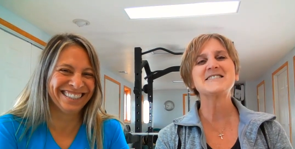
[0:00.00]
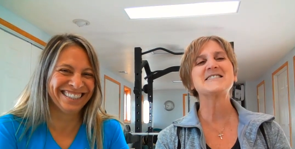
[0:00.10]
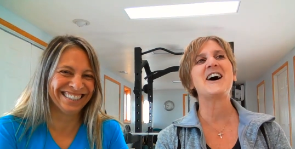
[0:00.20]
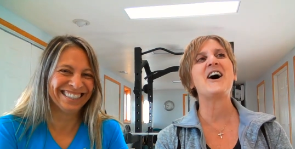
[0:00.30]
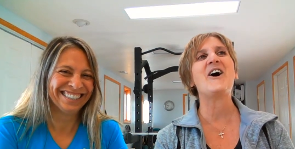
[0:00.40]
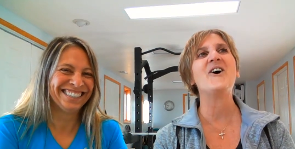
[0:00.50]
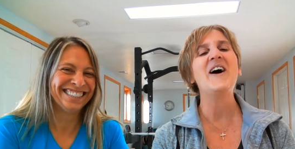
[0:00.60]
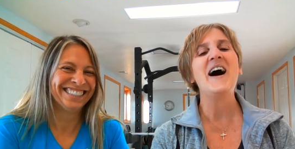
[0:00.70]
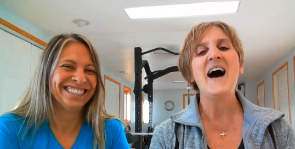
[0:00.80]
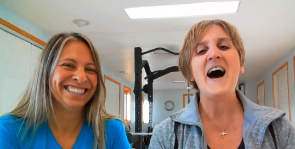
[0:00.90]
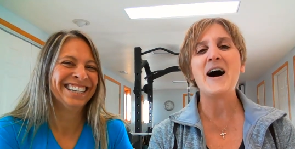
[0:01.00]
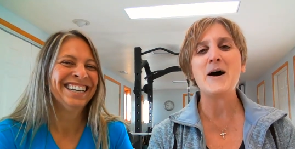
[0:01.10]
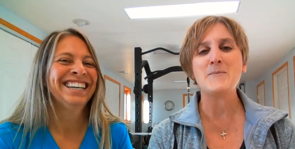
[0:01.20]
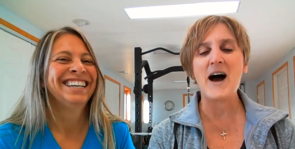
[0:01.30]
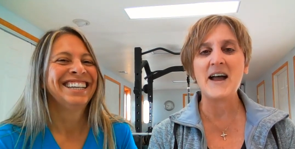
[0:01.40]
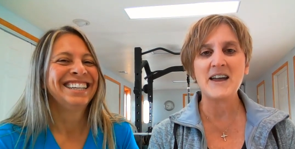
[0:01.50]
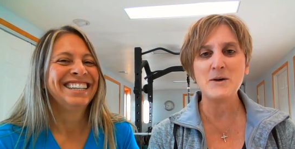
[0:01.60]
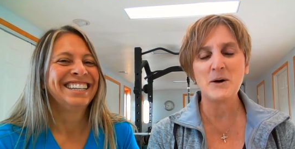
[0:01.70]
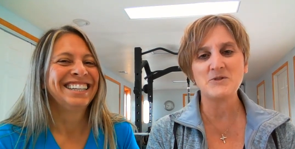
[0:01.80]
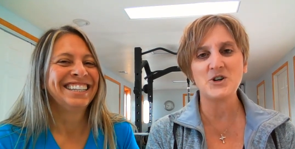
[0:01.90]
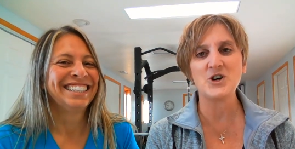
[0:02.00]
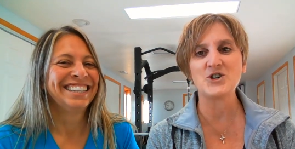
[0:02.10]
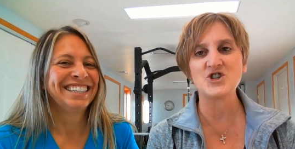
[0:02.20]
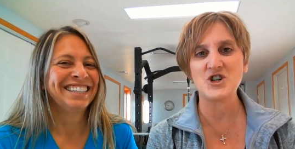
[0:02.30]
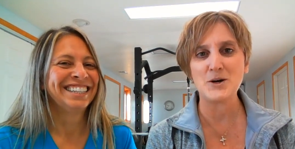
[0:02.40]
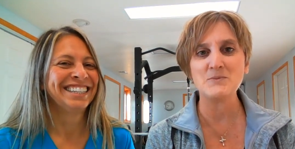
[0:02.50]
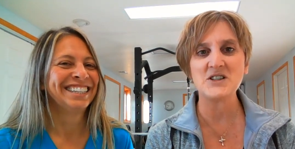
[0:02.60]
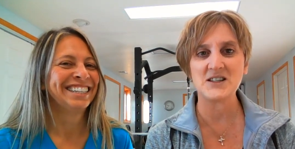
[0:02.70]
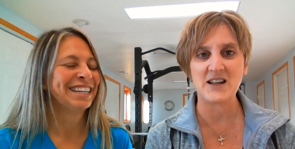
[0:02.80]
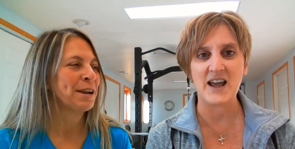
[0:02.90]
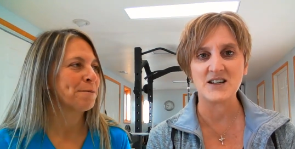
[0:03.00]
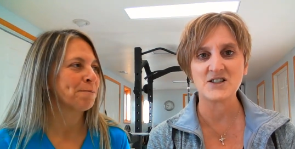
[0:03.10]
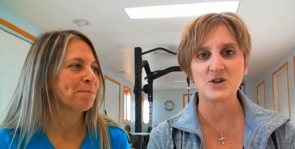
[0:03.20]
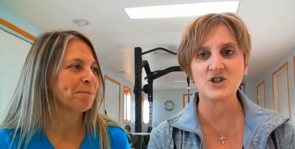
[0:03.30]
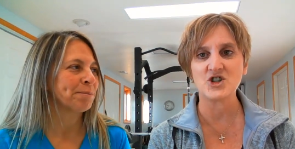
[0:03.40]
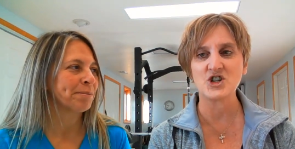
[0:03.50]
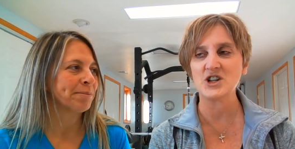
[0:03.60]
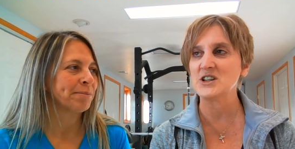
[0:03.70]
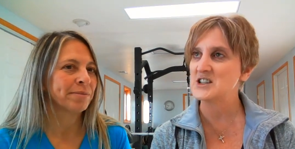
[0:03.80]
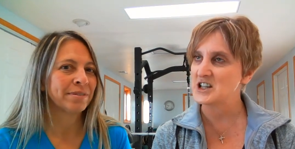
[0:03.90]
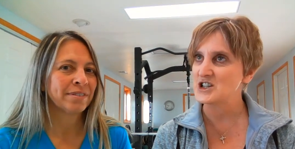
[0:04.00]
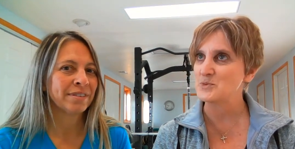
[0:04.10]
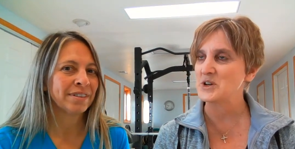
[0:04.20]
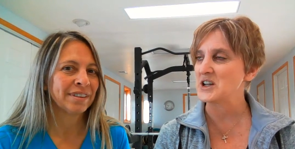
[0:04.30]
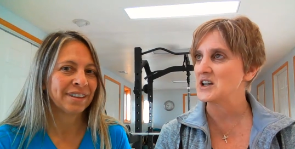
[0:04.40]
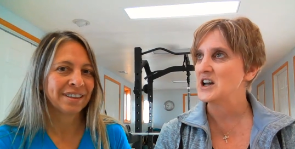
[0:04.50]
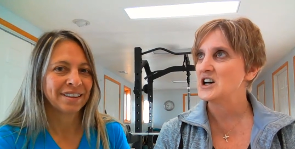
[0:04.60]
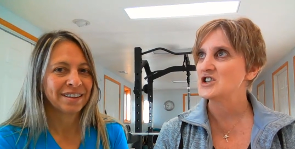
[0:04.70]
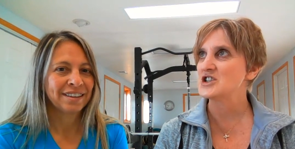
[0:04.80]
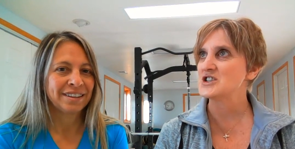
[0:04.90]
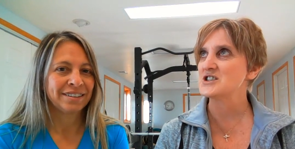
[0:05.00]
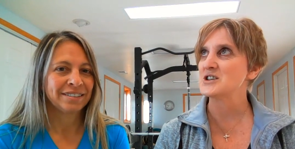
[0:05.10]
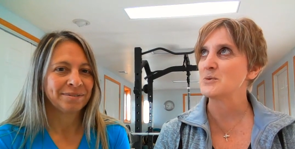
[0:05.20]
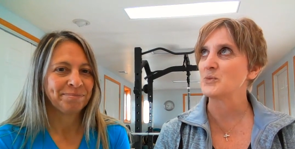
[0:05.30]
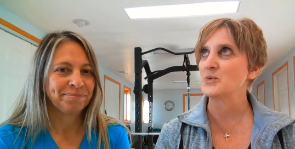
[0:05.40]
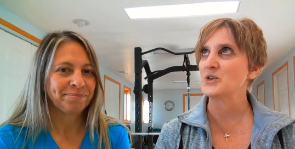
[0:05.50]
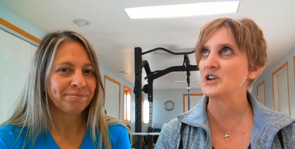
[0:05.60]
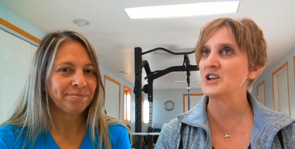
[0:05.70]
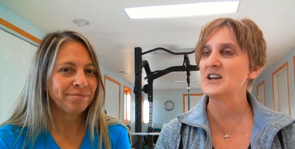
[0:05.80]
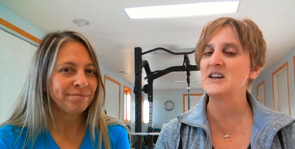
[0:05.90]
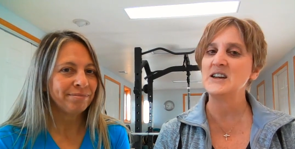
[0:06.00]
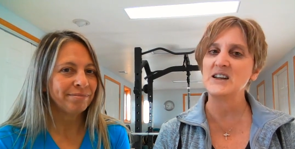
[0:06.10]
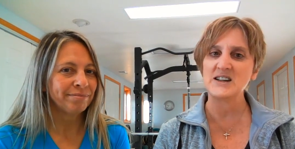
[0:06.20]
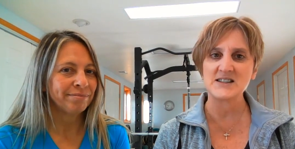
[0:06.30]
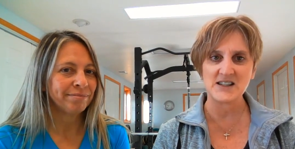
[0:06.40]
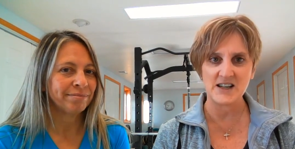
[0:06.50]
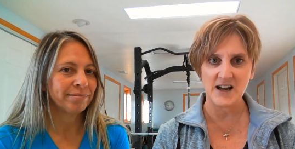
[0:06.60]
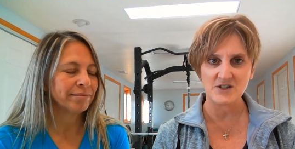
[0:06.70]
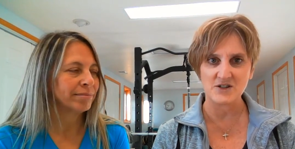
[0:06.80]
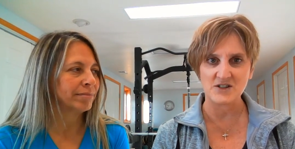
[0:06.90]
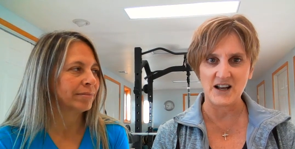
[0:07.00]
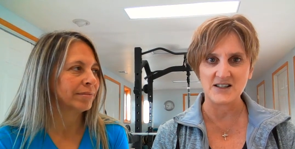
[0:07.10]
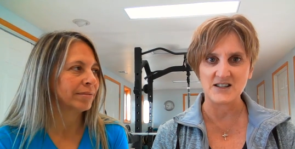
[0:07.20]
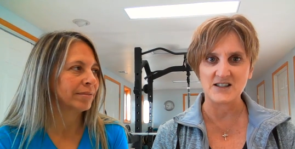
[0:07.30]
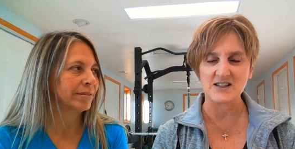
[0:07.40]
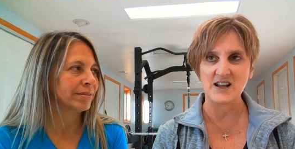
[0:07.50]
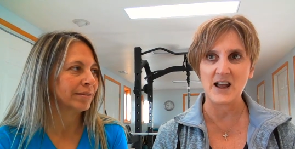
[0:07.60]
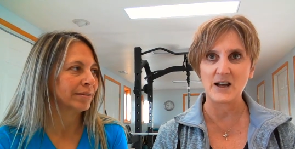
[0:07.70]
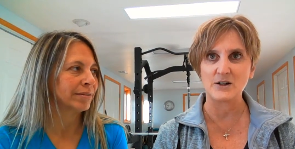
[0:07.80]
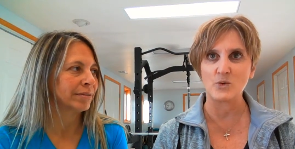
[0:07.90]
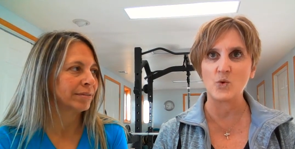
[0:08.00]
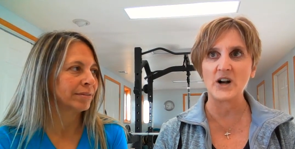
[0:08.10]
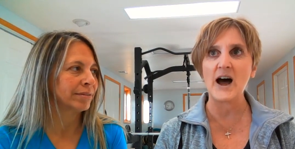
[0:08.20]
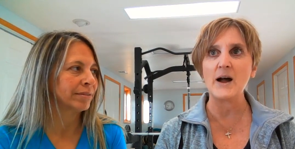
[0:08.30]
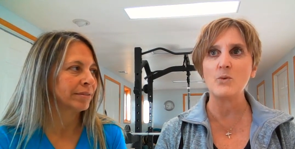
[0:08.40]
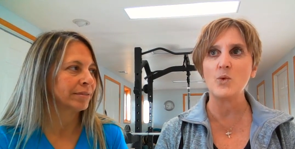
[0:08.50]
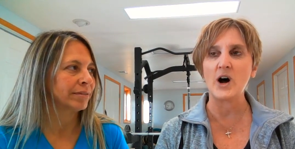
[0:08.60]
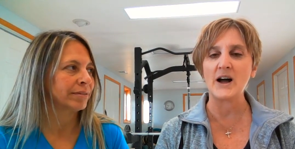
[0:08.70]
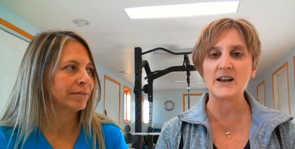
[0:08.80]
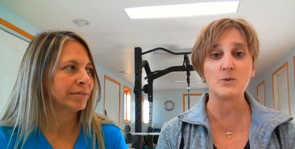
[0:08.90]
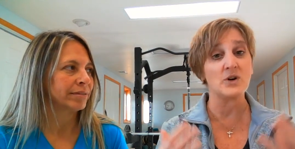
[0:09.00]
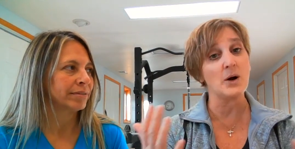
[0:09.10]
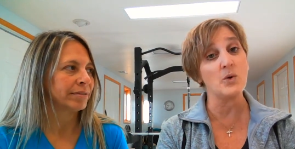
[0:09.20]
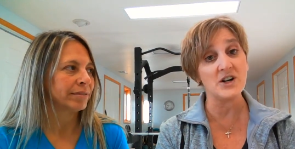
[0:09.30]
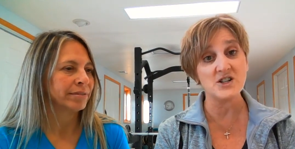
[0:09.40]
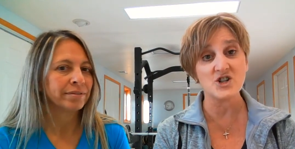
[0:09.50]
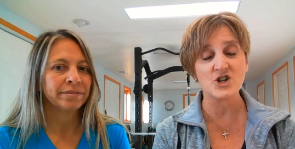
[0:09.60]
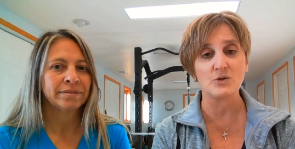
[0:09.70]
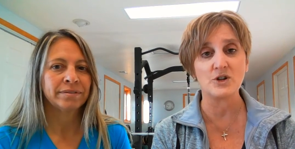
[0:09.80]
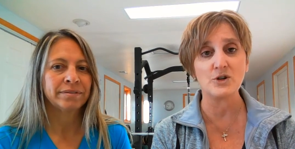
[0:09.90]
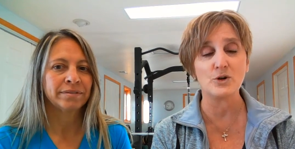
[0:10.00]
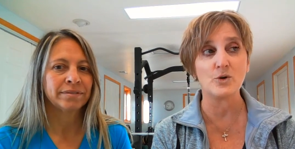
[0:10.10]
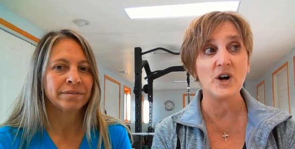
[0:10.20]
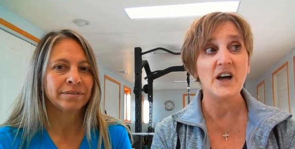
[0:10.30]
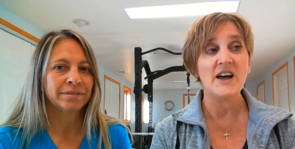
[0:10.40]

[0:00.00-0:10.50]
Speaker 1: so, um, I came up to her gym today so that she could teach me just some really easy exercises. And what I want and what I wanted to show you